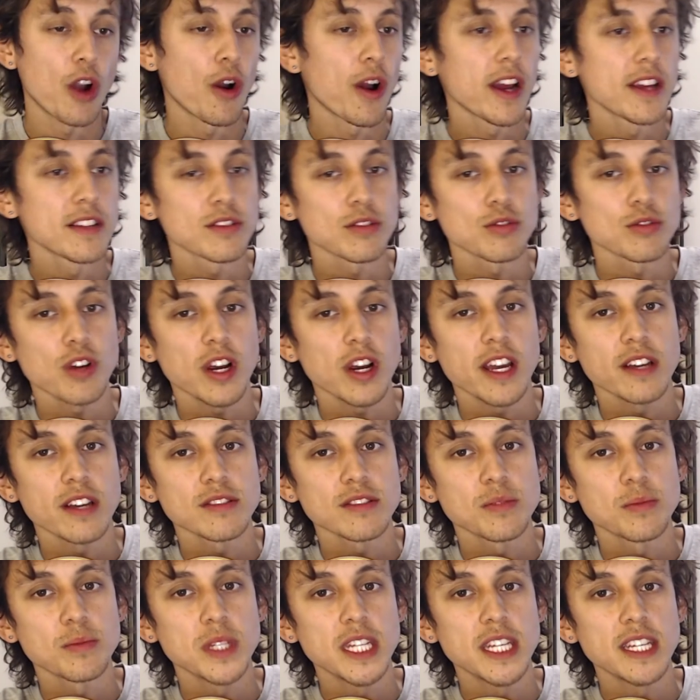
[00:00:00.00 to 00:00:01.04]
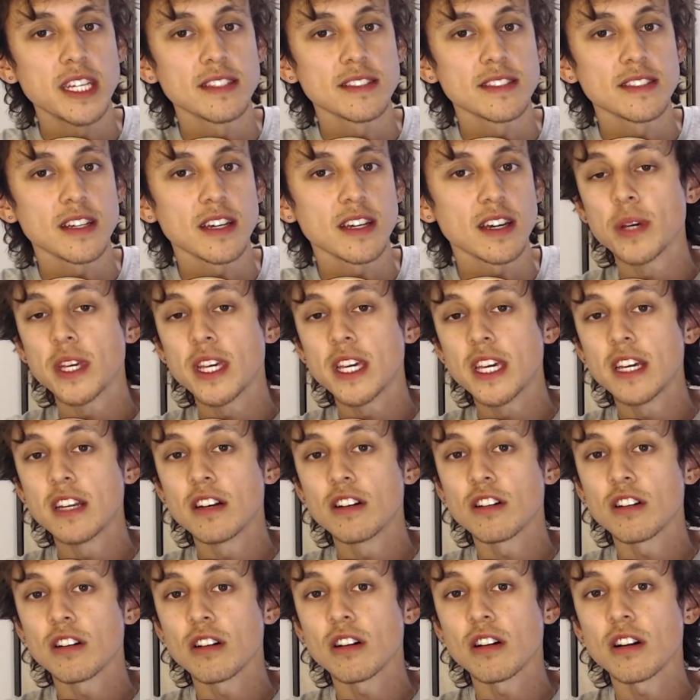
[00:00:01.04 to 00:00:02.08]
Alright, so try out some of these little
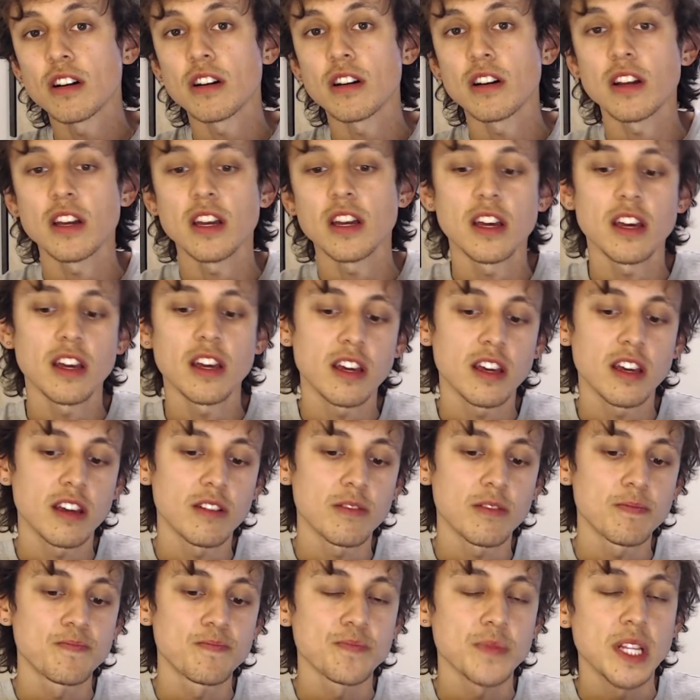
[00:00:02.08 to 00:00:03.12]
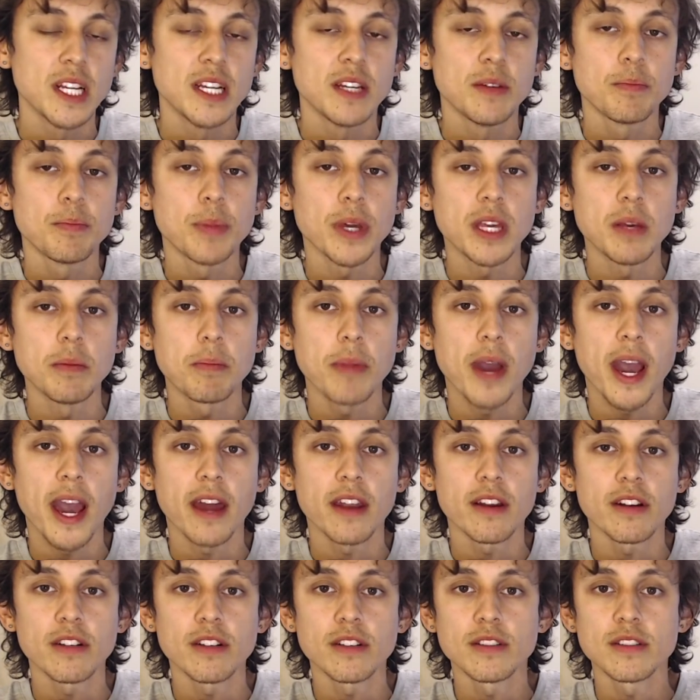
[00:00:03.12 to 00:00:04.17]
beginner picking
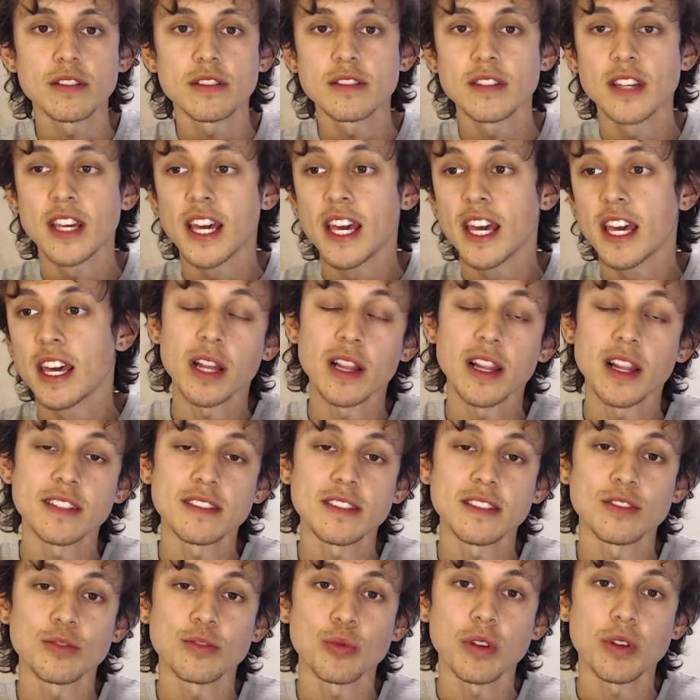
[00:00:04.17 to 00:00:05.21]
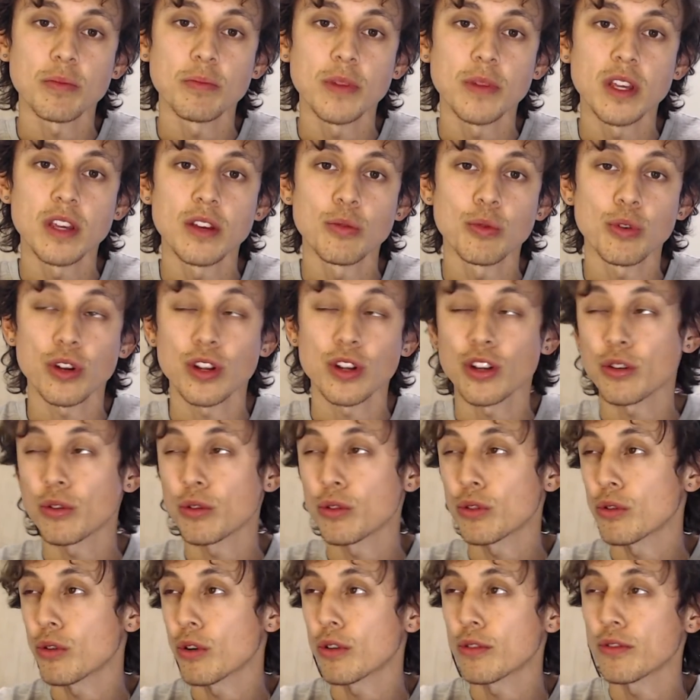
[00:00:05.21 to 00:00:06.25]
patterns in my lessons with me. We're going to
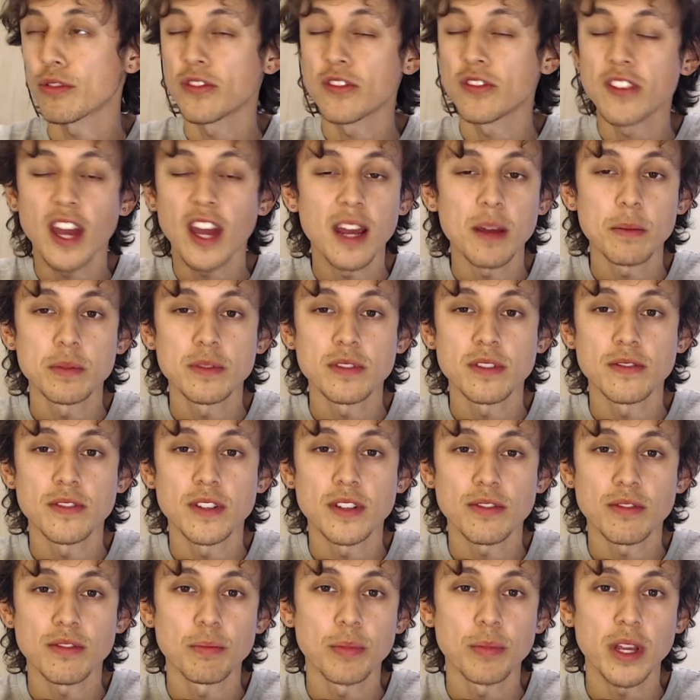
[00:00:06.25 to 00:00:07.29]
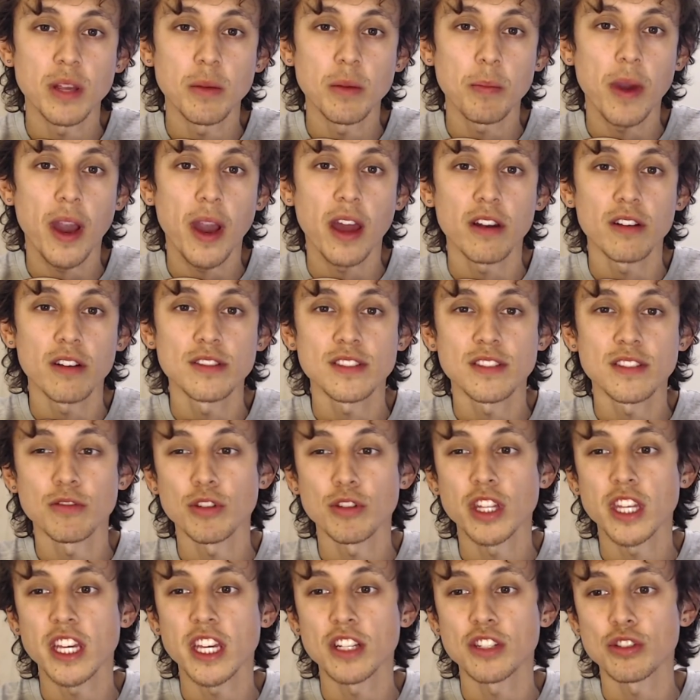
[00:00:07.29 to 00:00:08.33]
go through all types of different picking patterns to
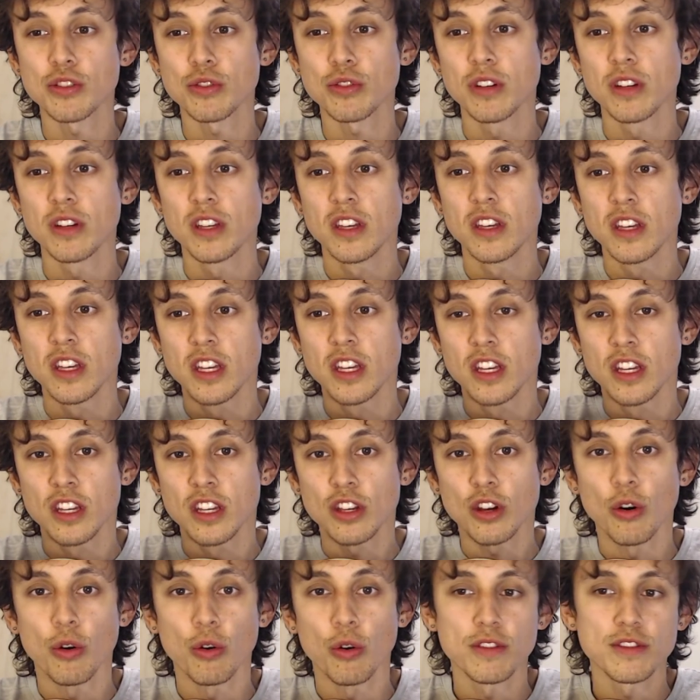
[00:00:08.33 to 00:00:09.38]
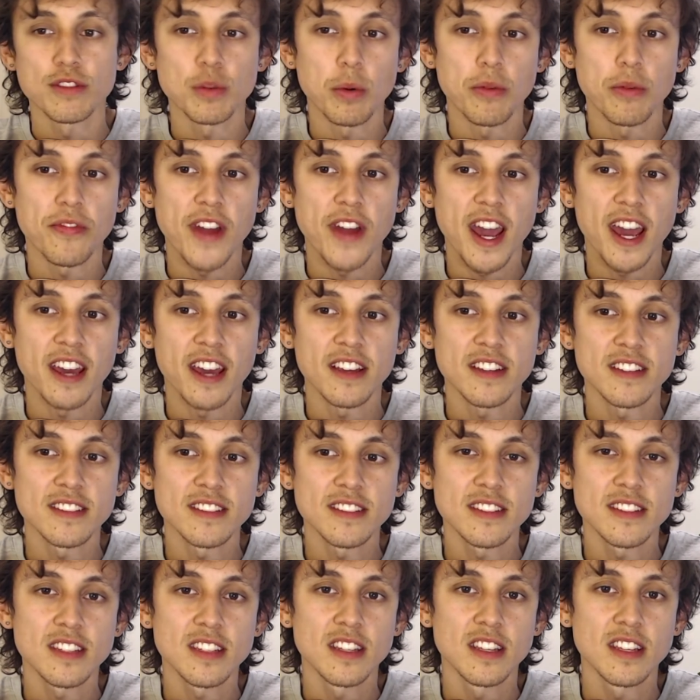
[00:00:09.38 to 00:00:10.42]
really get you going super fast.
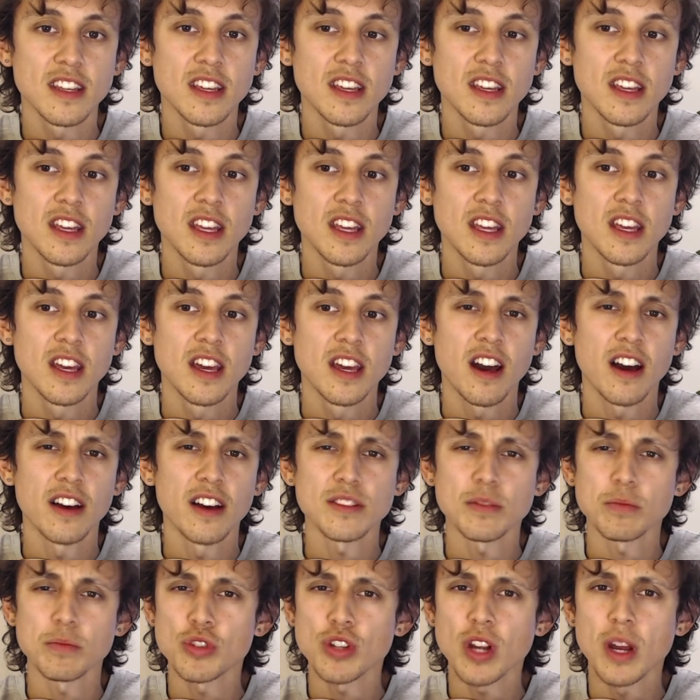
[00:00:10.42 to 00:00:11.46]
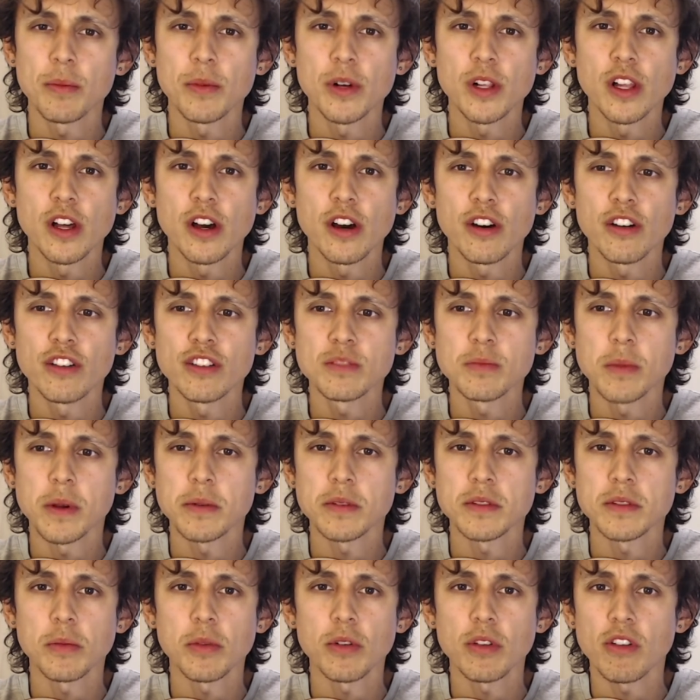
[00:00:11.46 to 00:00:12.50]
Some tremolos,
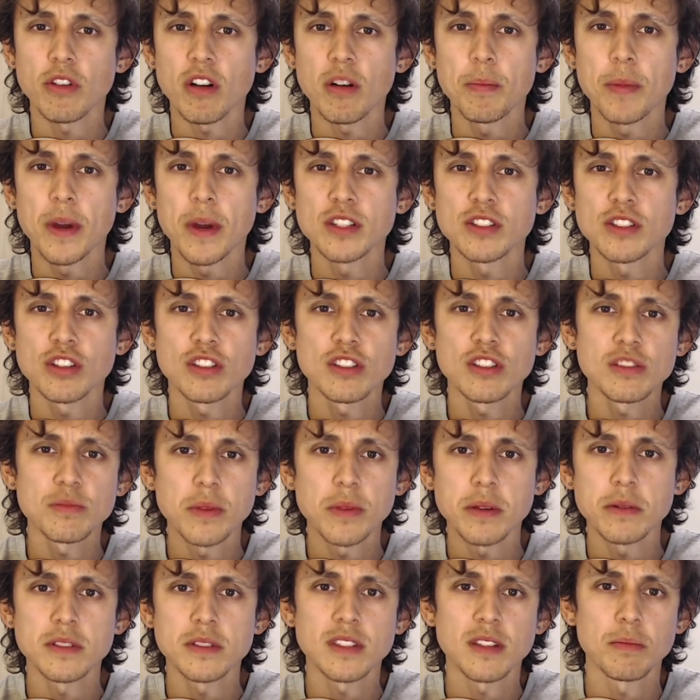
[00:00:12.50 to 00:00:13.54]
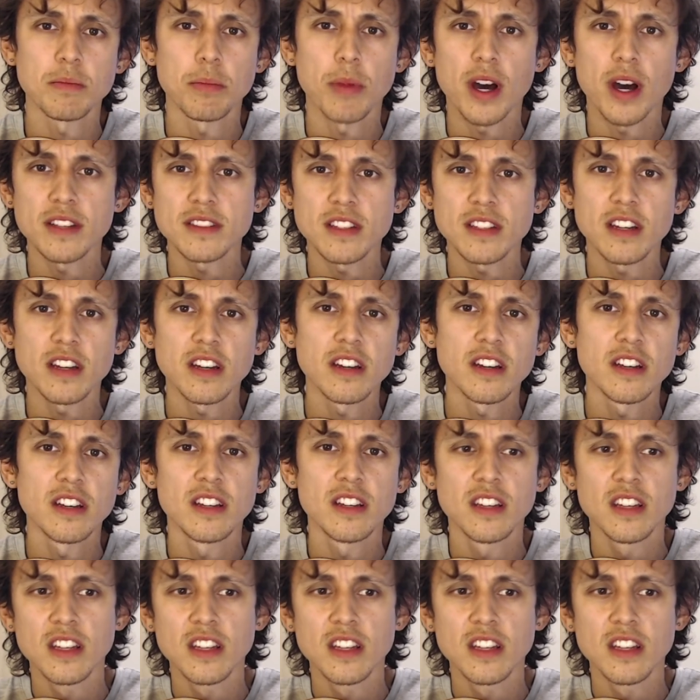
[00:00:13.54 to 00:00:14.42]
maybe some other arpeggios, maybe some bossa.